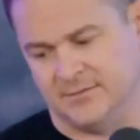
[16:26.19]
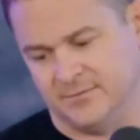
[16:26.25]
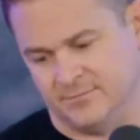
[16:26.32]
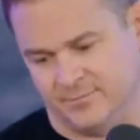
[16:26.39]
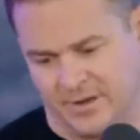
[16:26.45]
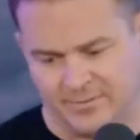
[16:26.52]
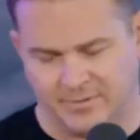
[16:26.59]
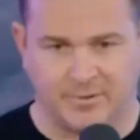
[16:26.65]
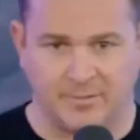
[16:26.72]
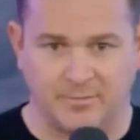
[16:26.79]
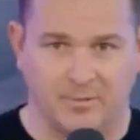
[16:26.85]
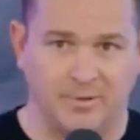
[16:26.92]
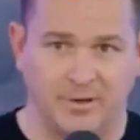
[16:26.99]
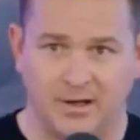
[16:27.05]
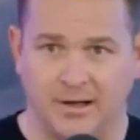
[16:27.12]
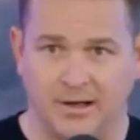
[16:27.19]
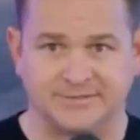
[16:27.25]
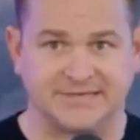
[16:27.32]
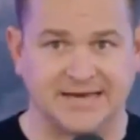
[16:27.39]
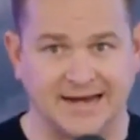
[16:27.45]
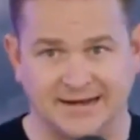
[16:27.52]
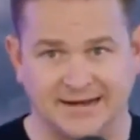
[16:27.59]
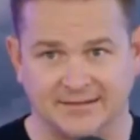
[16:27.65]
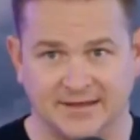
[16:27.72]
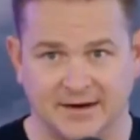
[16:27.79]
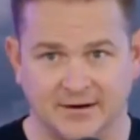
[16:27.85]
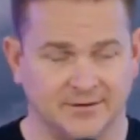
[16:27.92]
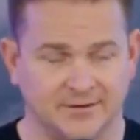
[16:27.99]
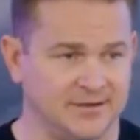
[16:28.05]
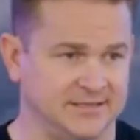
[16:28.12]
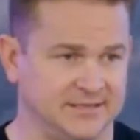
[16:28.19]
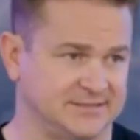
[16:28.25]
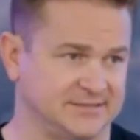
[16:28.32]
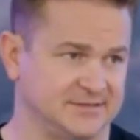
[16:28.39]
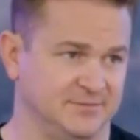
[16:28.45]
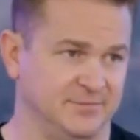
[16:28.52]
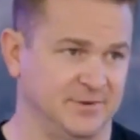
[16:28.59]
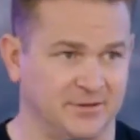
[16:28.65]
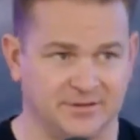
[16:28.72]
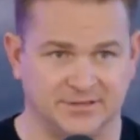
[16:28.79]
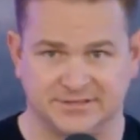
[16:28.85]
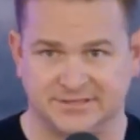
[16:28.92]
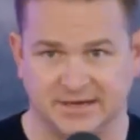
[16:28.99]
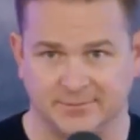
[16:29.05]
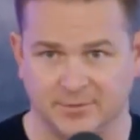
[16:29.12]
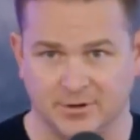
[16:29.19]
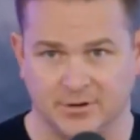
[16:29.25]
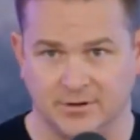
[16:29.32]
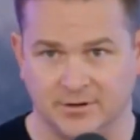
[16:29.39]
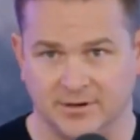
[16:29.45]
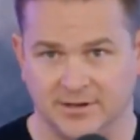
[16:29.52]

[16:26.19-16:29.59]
I'm standing there. It's the middle of the summer.